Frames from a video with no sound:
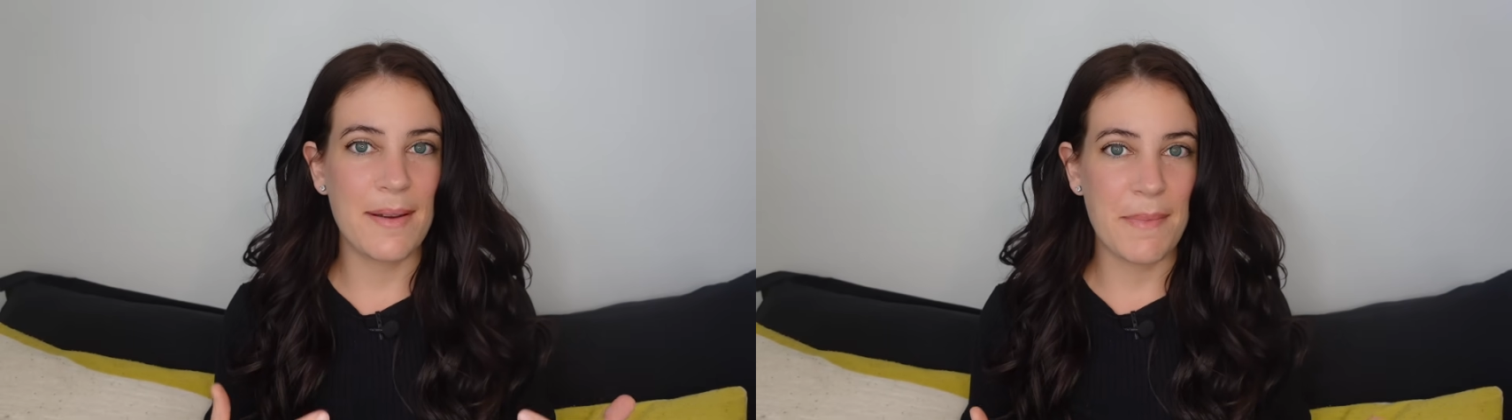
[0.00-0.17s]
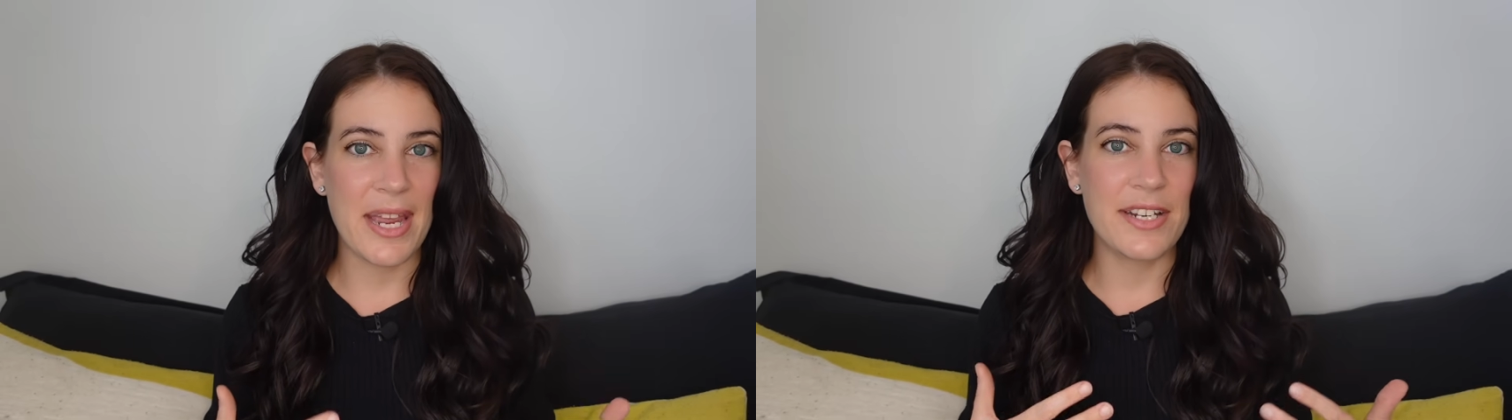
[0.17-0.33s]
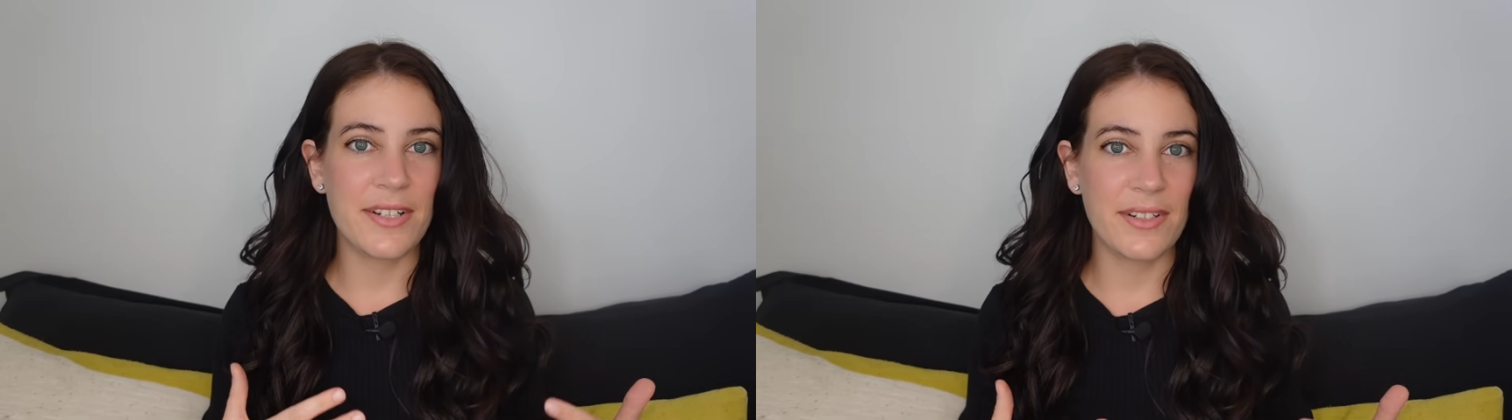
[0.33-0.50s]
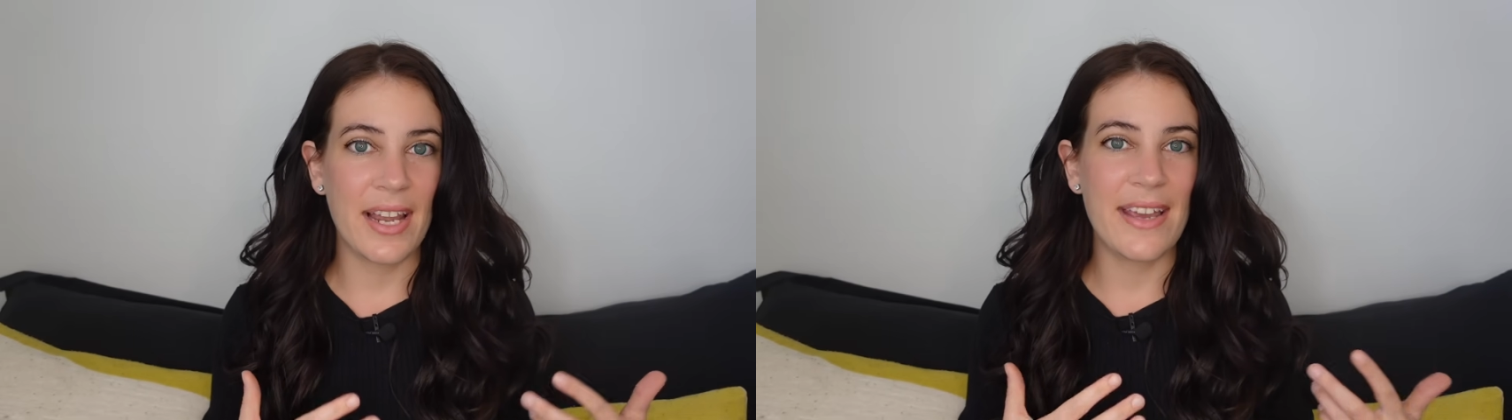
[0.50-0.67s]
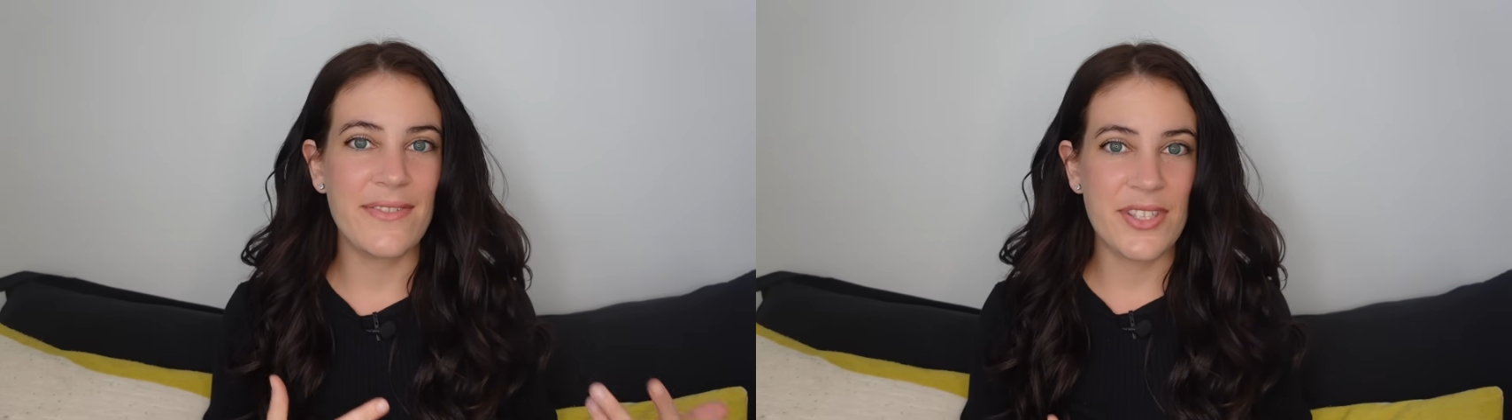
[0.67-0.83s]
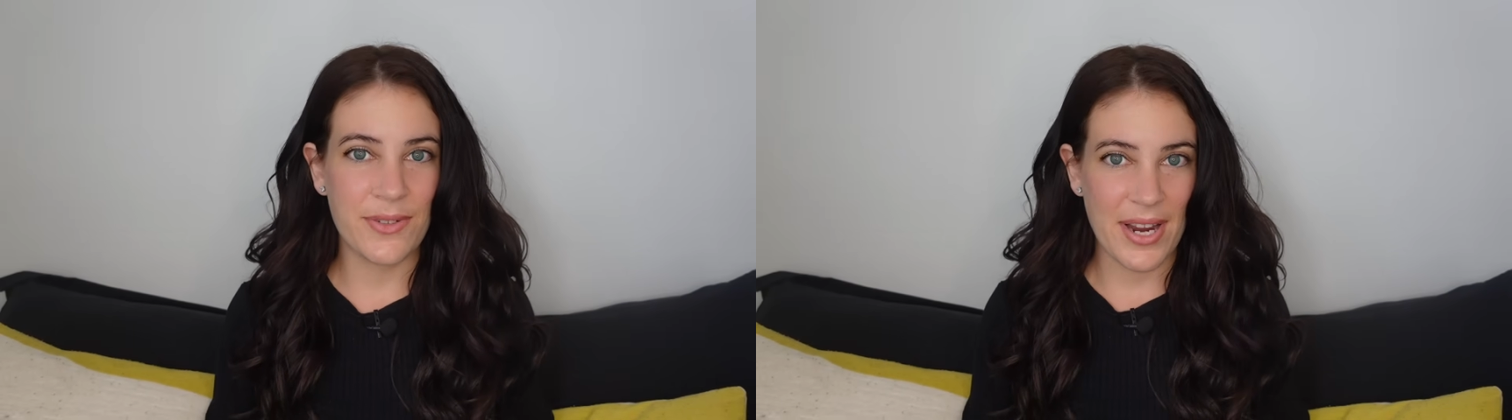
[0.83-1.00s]
a major
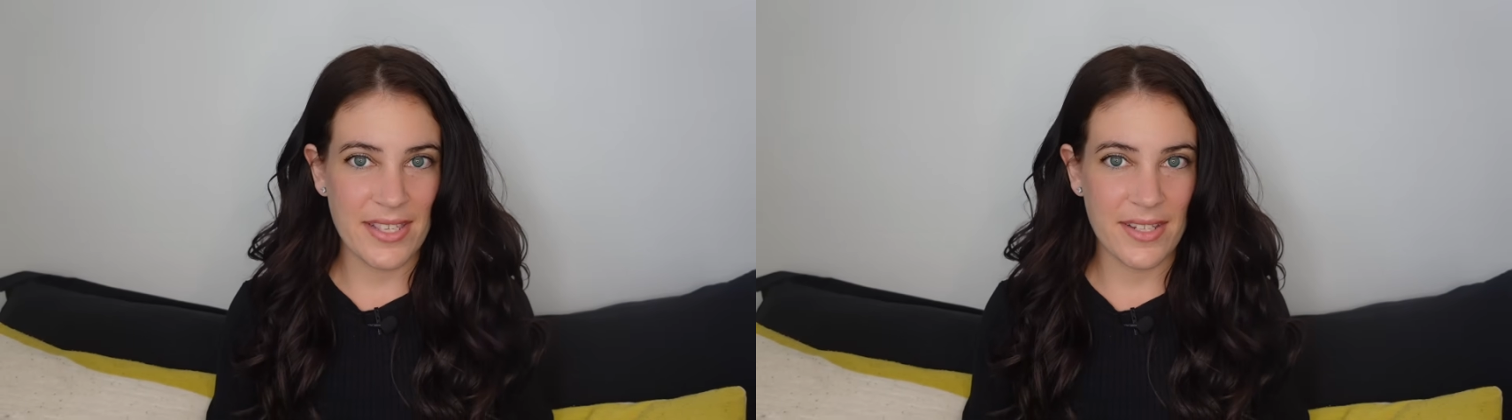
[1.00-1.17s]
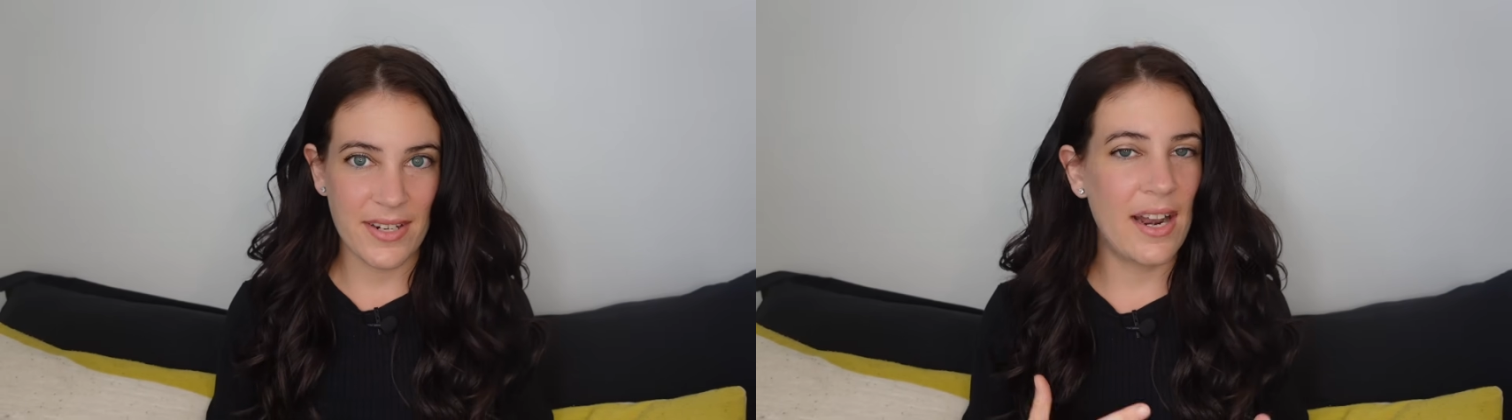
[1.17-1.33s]
life stressor,